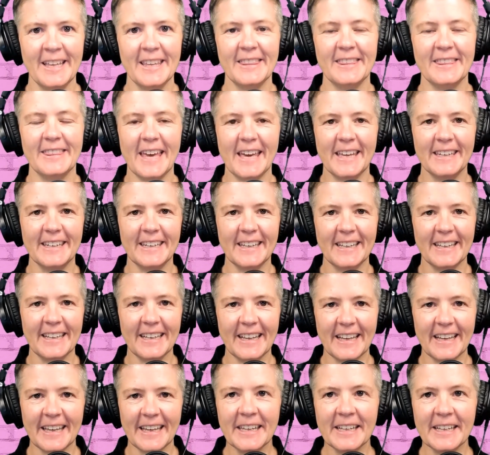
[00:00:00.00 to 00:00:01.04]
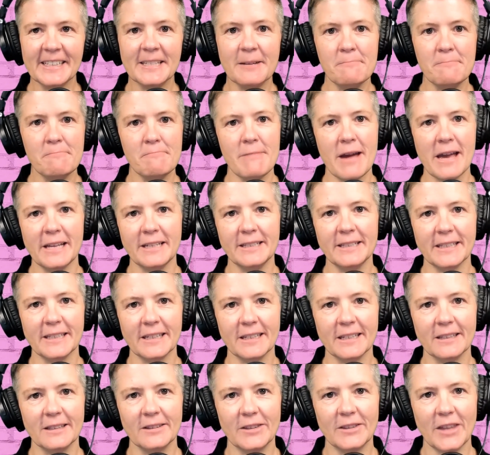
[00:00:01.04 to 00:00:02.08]
then it is
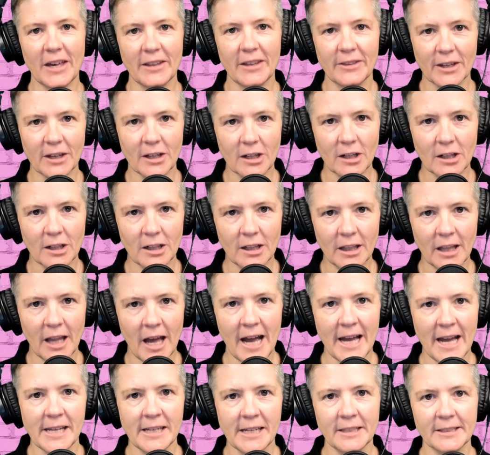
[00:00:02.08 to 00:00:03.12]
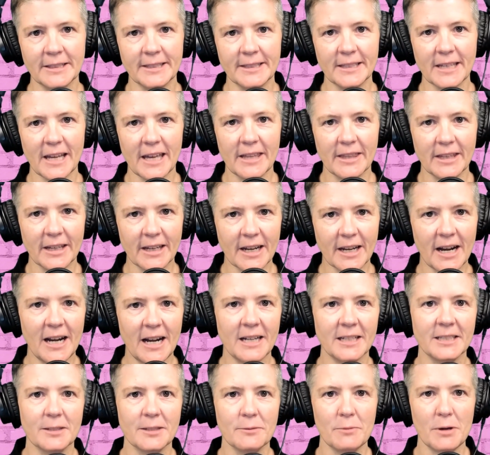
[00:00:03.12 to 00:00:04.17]
amazing that the clients and the
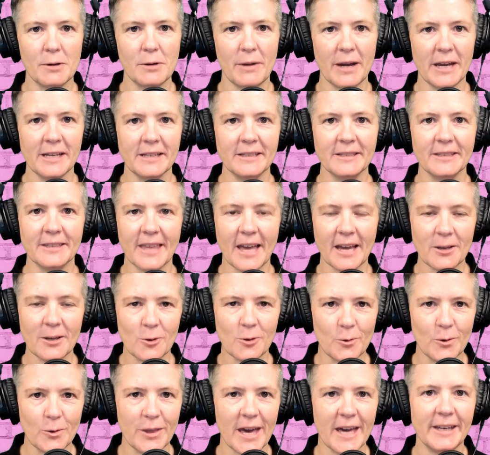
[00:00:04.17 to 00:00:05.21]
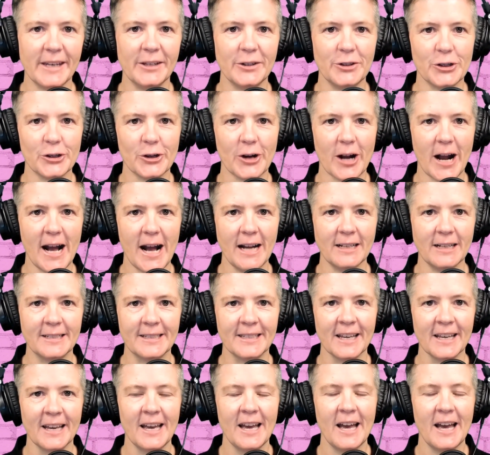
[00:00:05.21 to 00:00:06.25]
customer base that you then
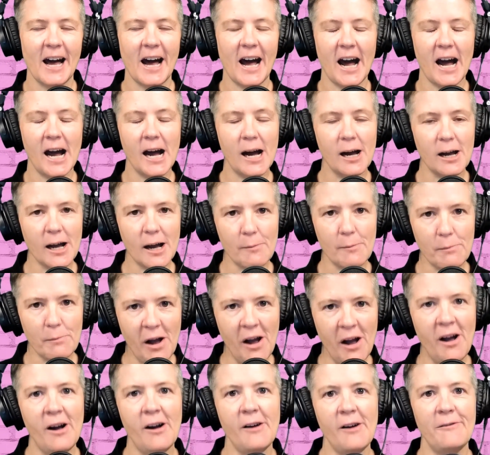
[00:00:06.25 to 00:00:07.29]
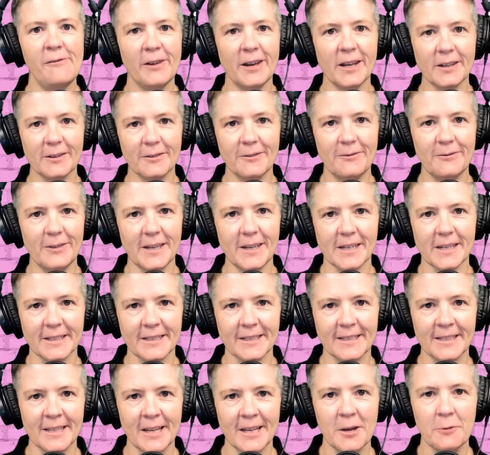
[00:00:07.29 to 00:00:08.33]
attract are perfect
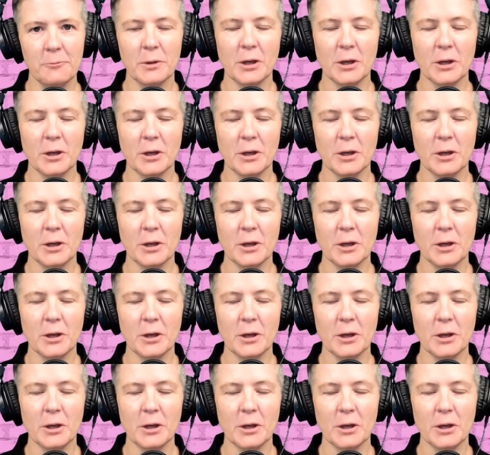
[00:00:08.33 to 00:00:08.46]
fits,